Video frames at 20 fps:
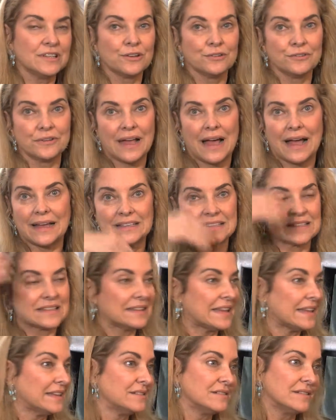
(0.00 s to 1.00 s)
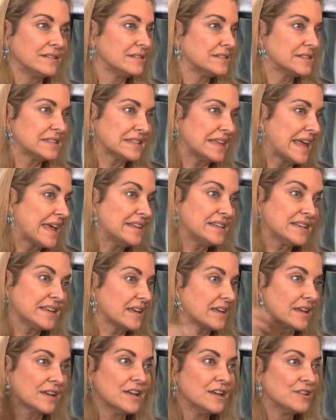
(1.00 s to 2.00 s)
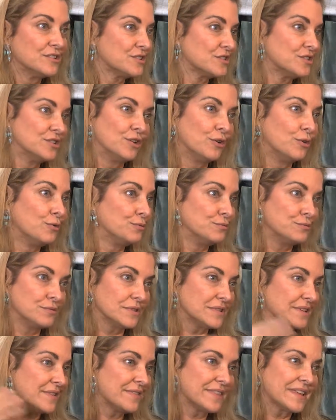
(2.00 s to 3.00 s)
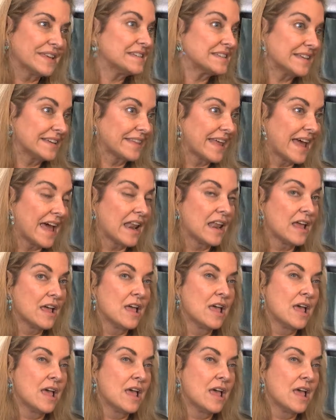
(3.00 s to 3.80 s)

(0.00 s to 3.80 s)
you know, the Icelandic snows and things like that.